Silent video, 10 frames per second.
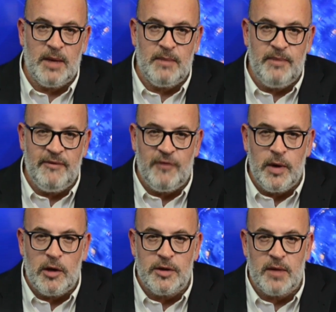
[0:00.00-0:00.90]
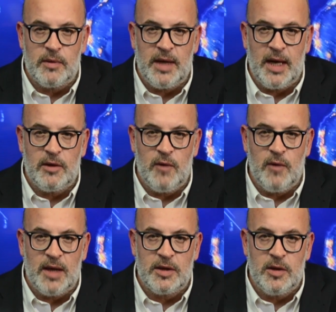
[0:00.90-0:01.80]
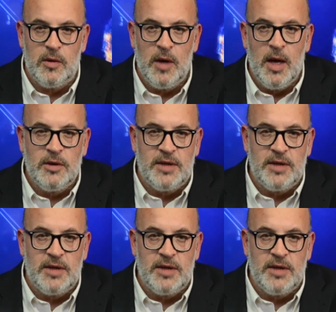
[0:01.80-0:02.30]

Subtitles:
but before we close, I would like to ask you